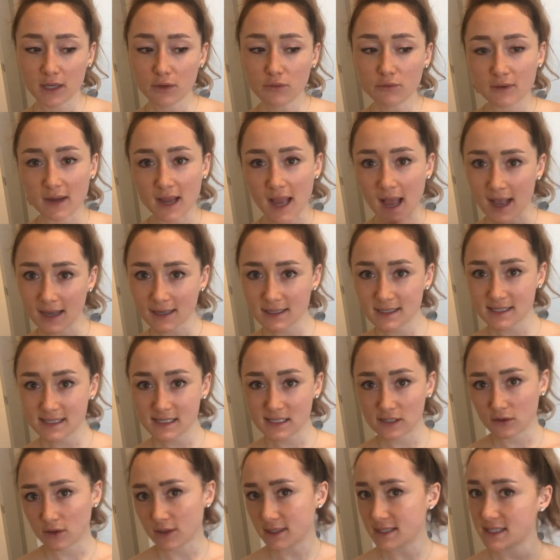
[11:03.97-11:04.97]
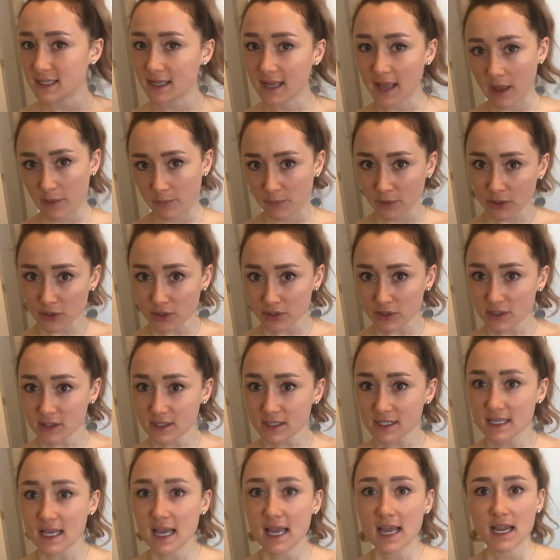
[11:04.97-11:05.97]
reacts to lots of chemicals.
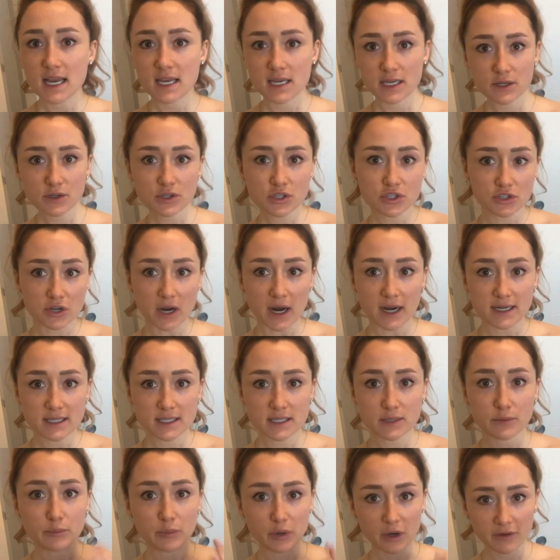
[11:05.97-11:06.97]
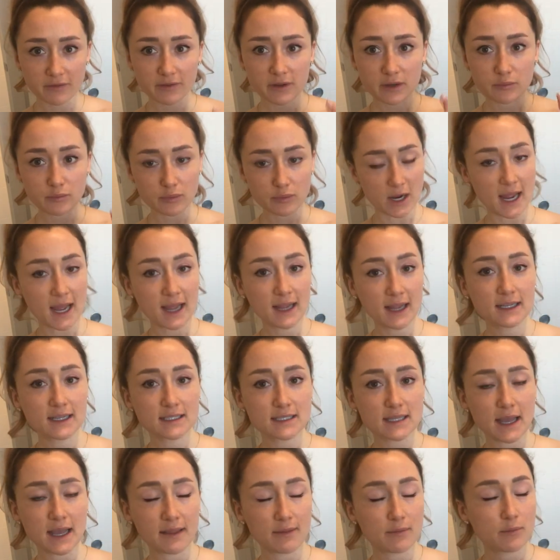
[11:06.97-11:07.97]
Neostrata is a perfect brand.
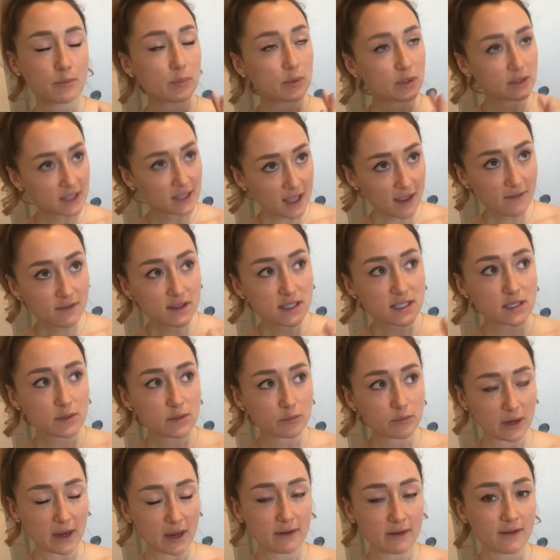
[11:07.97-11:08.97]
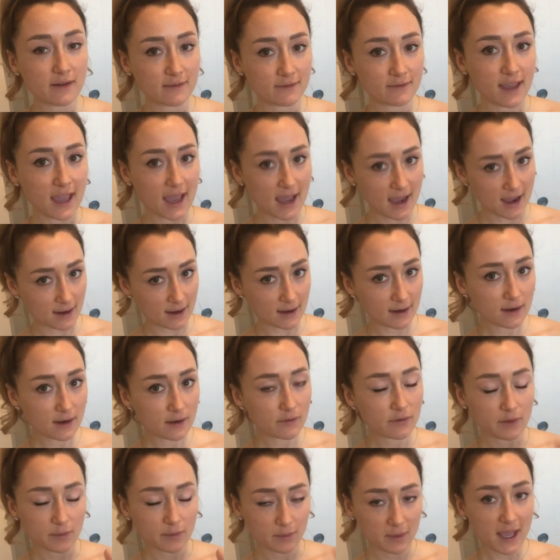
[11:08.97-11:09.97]
I believe it's a brand
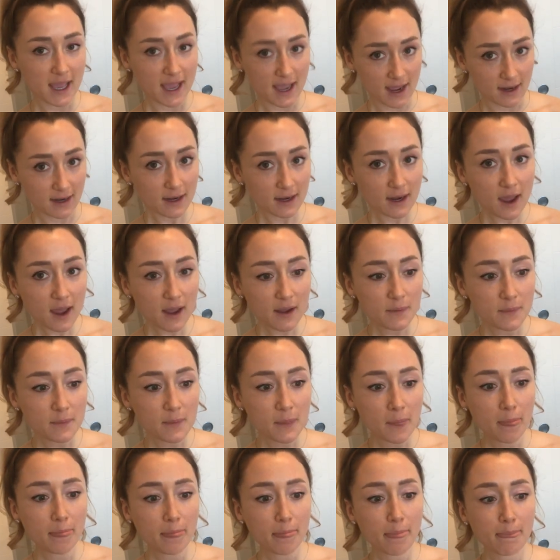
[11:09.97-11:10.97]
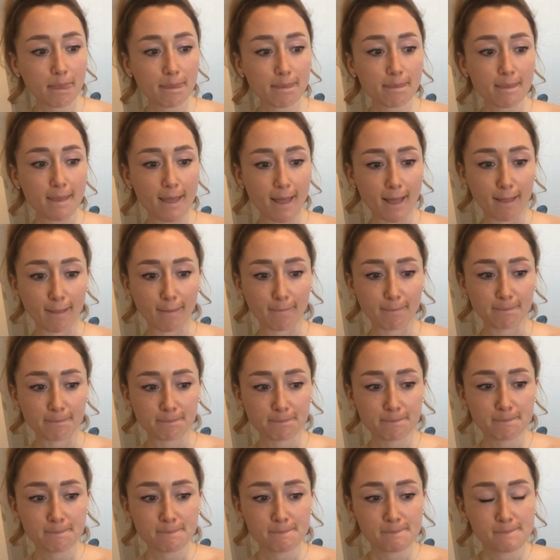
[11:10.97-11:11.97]
from Canada.
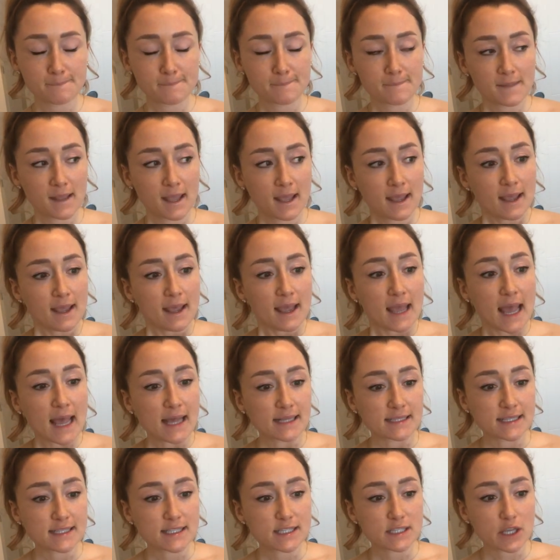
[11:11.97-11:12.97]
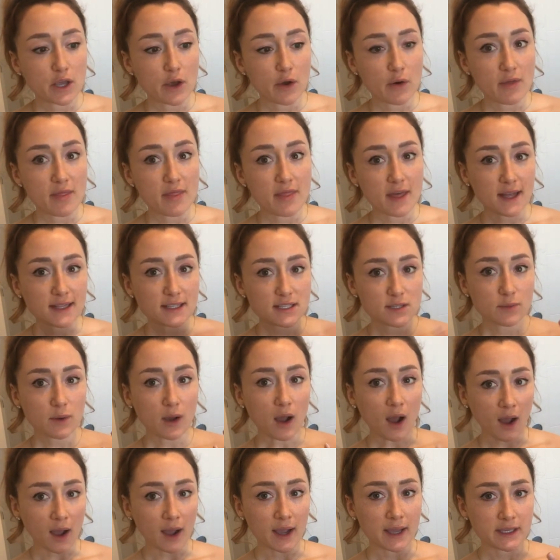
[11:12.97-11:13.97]
And so that's what
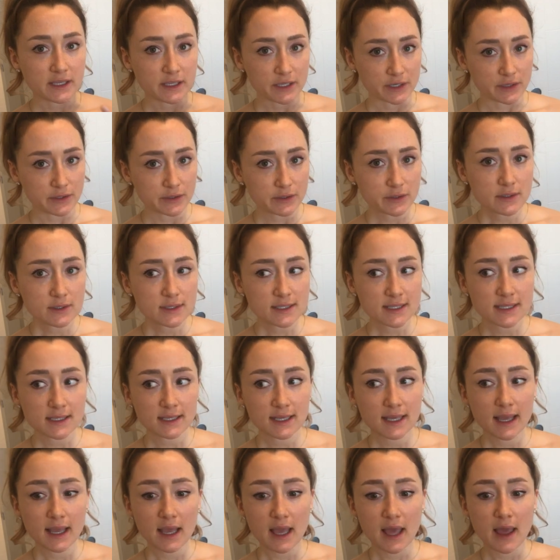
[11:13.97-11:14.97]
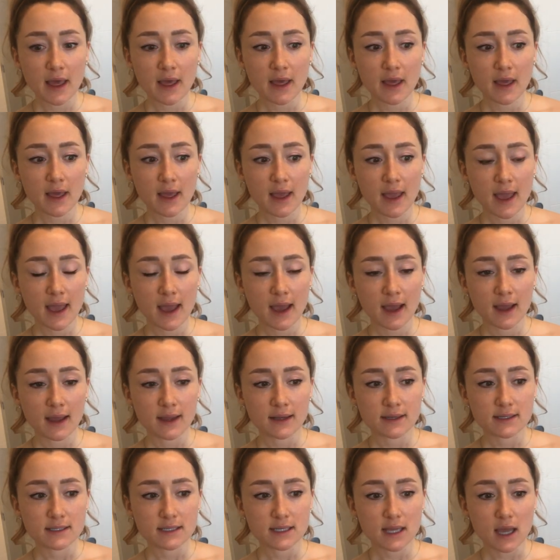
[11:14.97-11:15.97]
I use. And